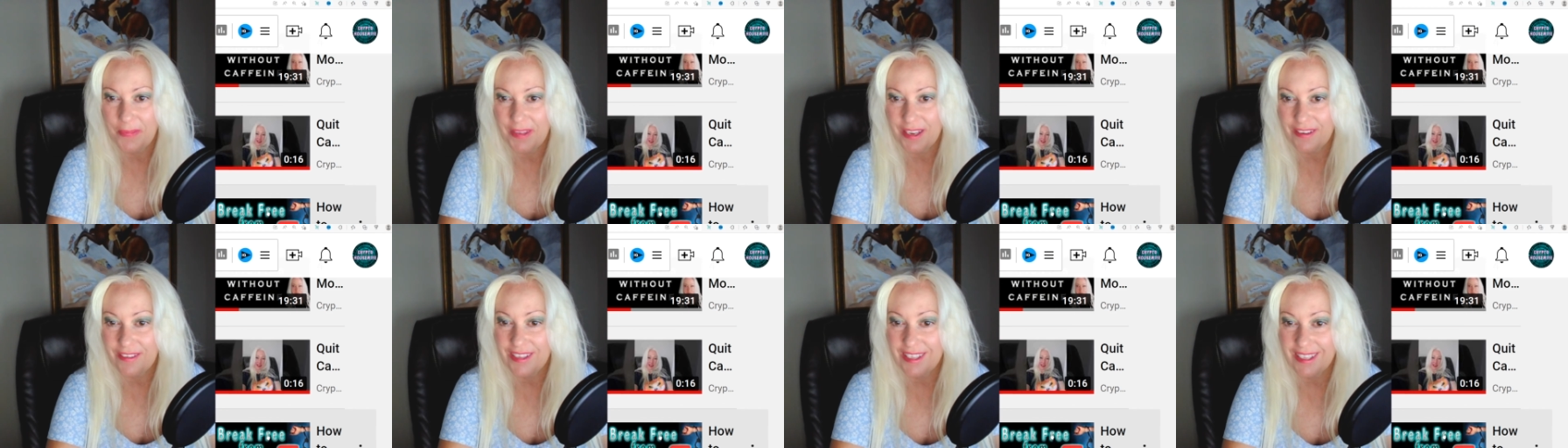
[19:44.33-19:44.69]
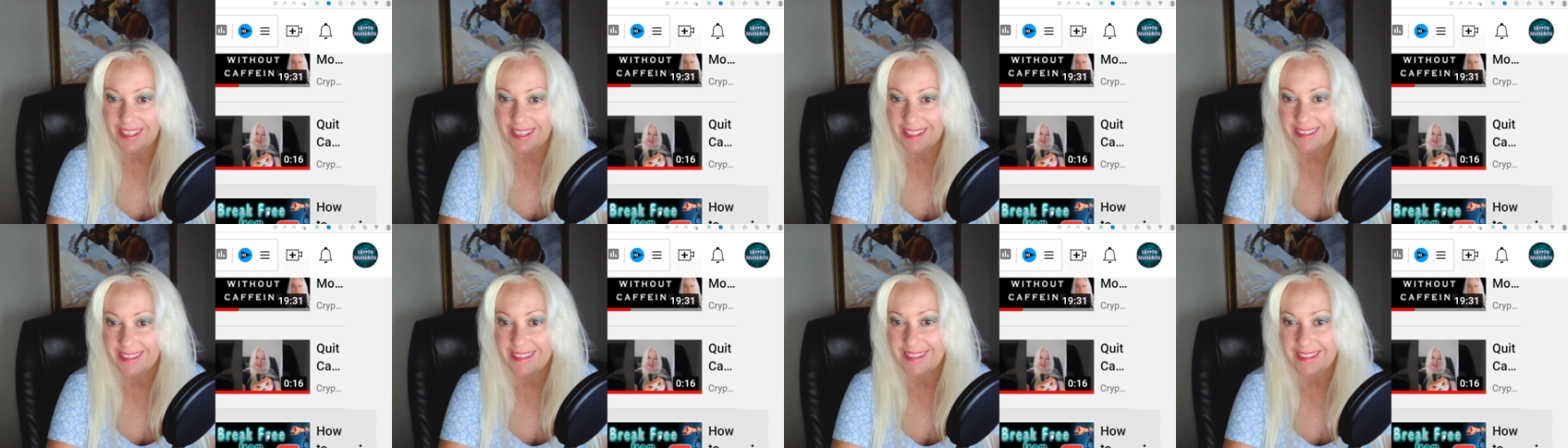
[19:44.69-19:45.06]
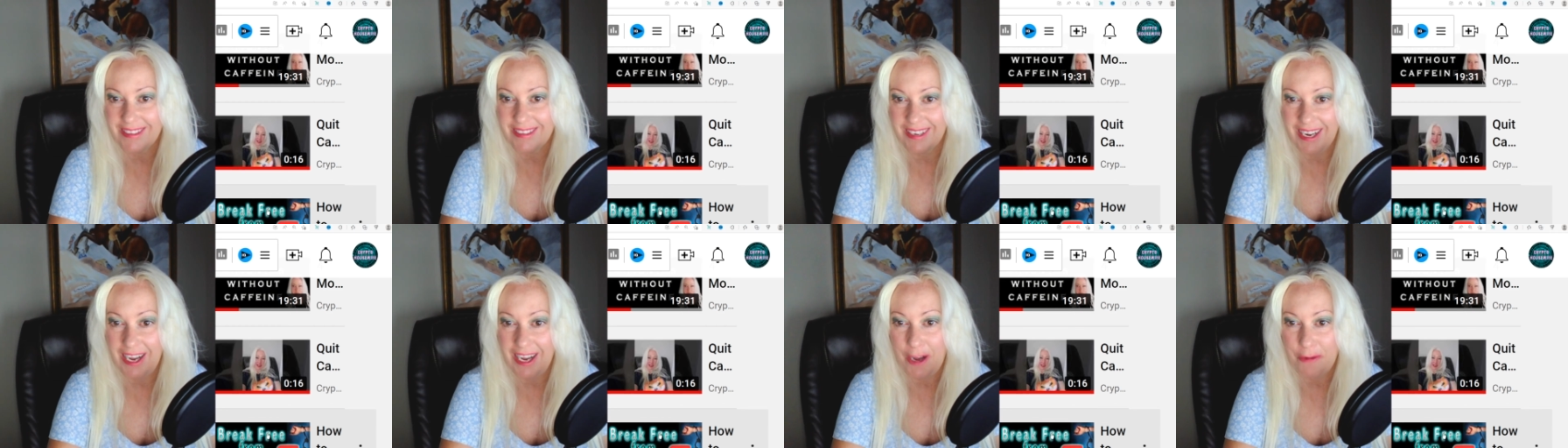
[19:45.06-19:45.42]
everything that's
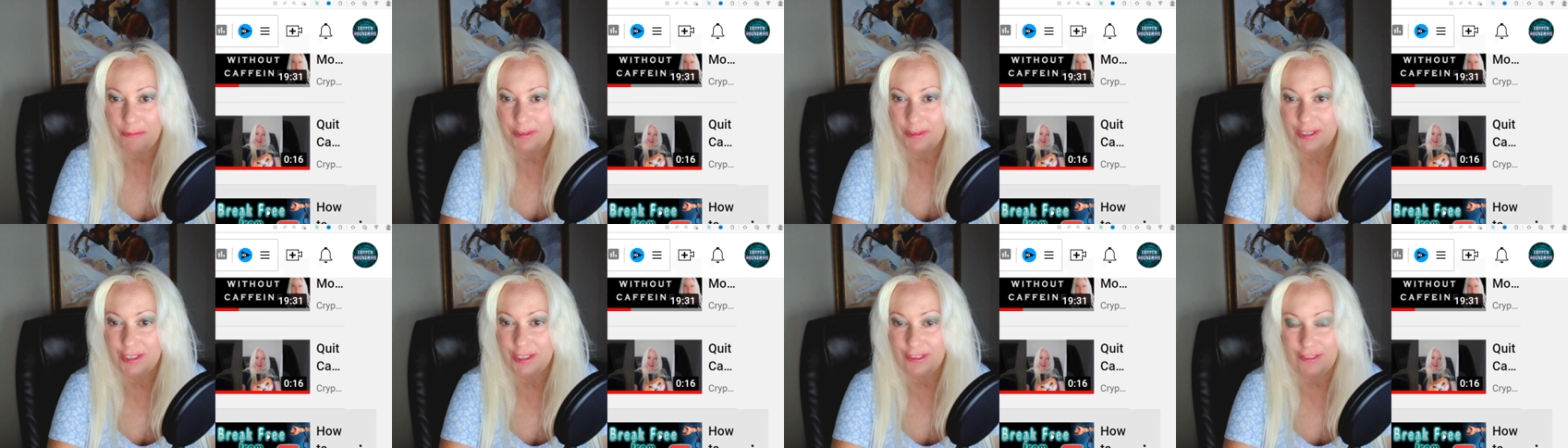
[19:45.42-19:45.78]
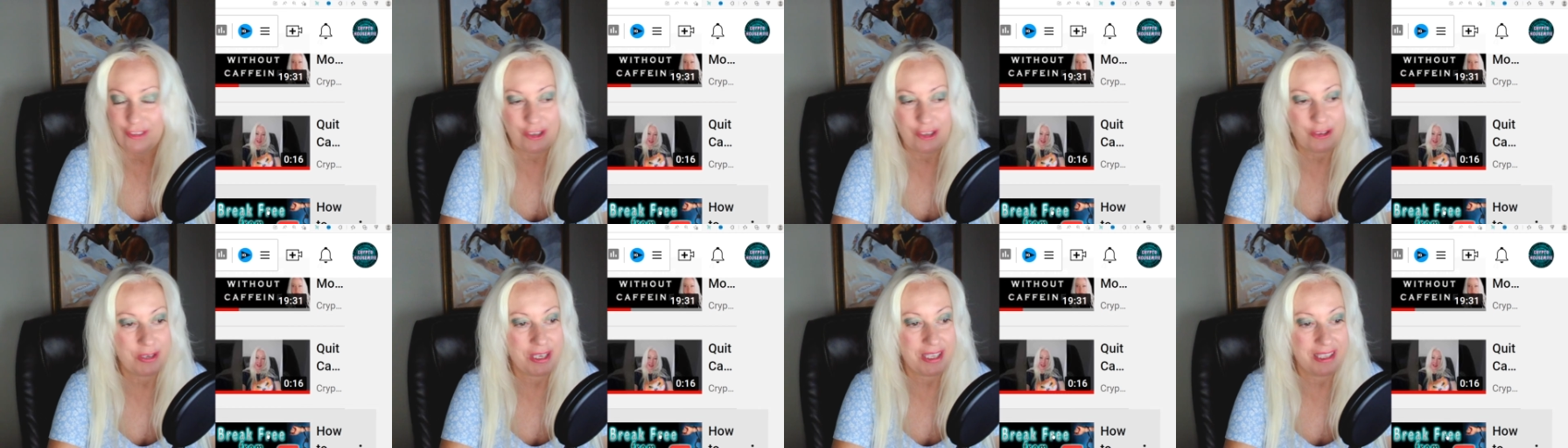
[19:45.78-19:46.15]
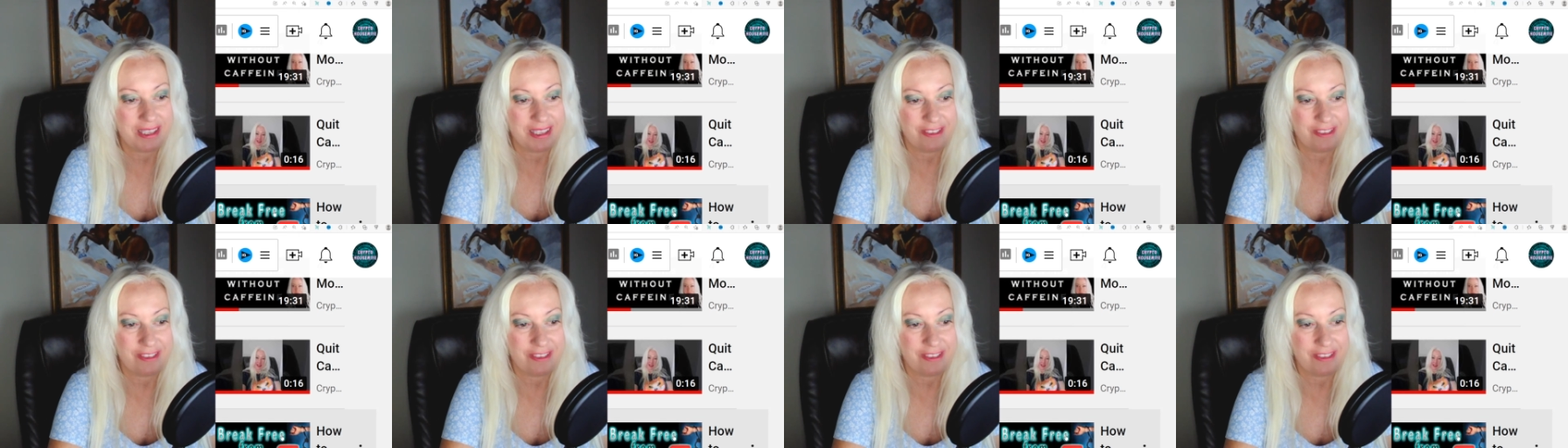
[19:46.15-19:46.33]
going to happen to you if you quit.